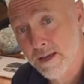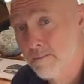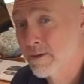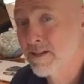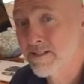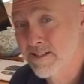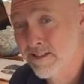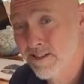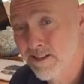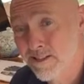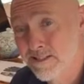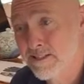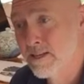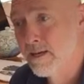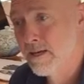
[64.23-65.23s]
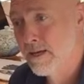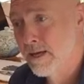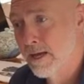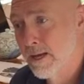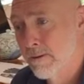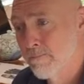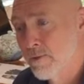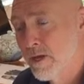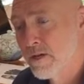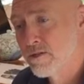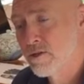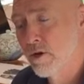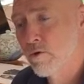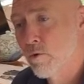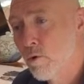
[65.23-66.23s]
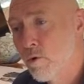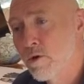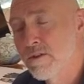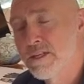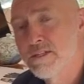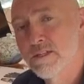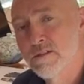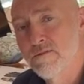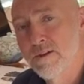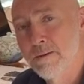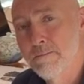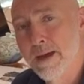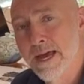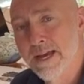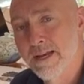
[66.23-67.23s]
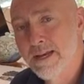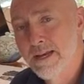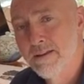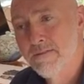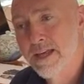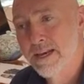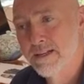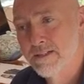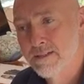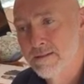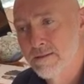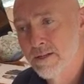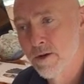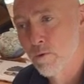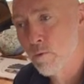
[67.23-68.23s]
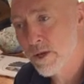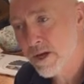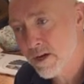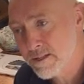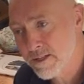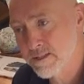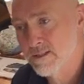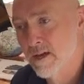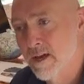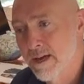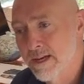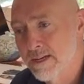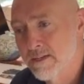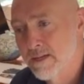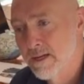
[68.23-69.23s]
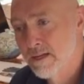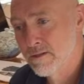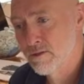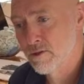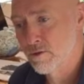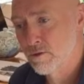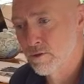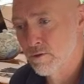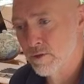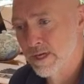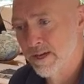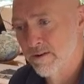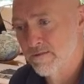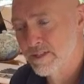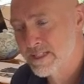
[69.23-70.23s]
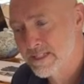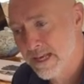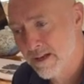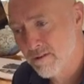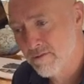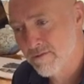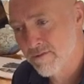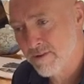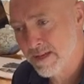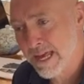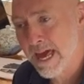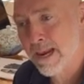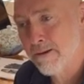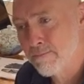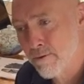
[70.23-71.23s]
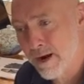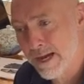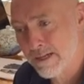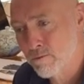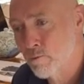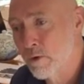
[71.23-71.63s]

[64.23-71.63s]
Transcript: because it hurts. So all of this is feedback that is, we are designed to kind of self-calibrate.